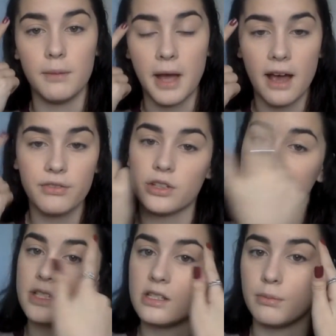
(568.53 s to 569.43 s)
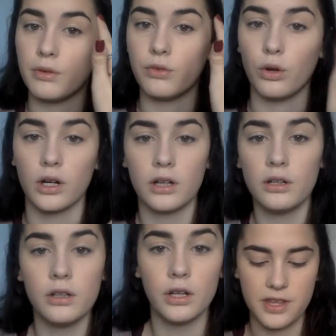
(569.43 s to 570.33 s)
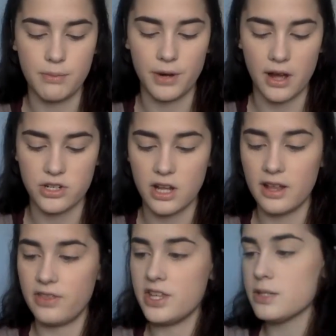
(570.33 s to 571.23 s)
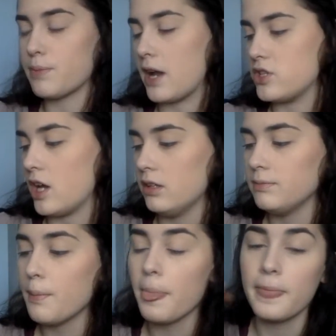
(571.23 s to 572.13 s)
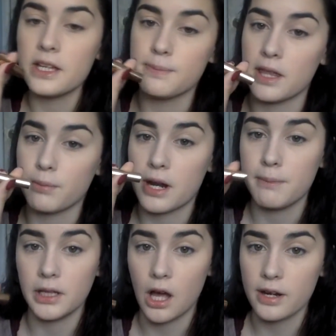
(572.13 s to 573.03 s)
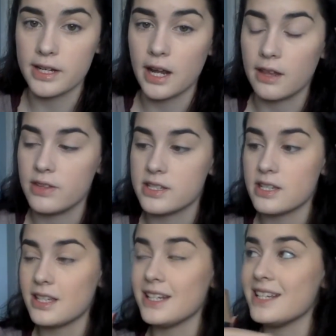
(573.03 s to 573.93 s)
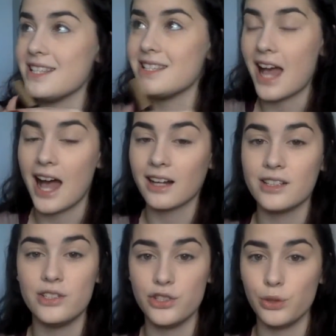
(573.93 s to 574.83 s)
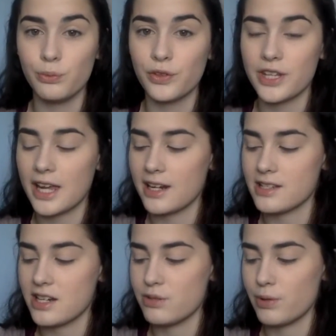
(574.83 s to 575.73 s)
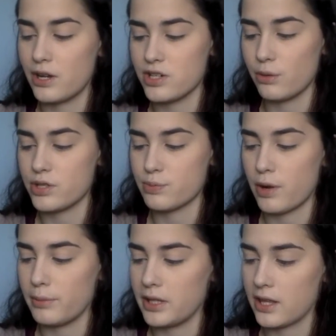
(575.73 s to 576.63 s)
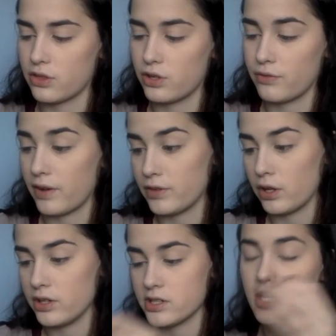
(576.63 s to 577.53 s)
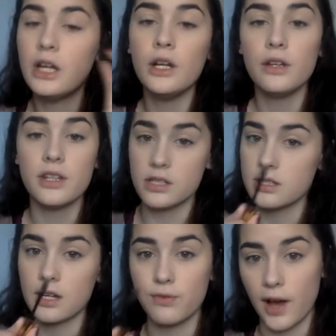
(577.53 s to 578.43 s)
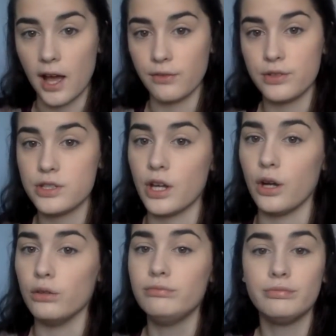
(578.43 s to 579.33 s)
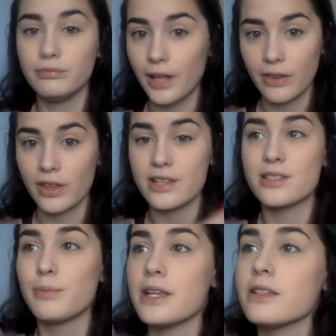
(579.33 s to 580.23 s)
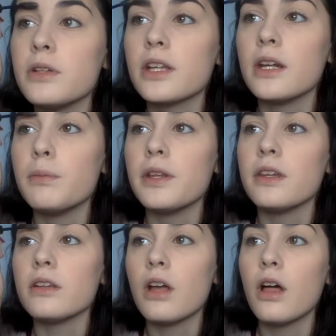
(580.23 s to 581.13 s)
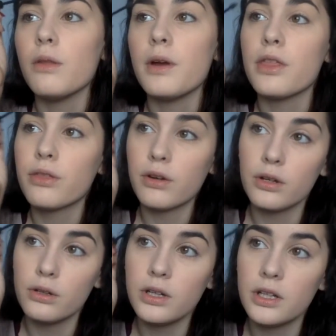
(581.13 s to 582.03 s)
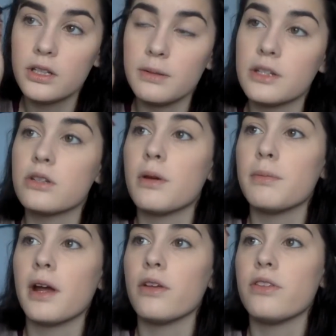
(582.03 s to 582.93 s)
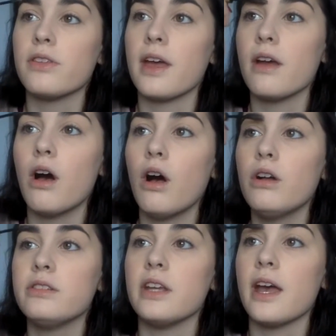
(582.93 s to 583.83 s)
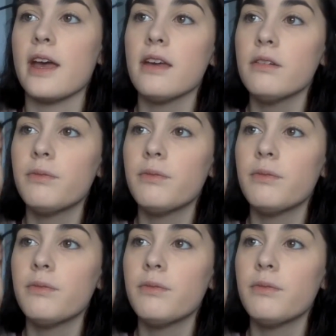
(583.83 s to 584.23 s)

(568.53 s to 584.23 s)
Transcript: after, this is the before, the brow gel, and this brow gel is by the brand Milani, and this is an exact dupe for the Anastasia brow gel, which is probably like $35. This is like $5, so get this. Basically, just gonna put this all the way through to make sure my brows stay all day.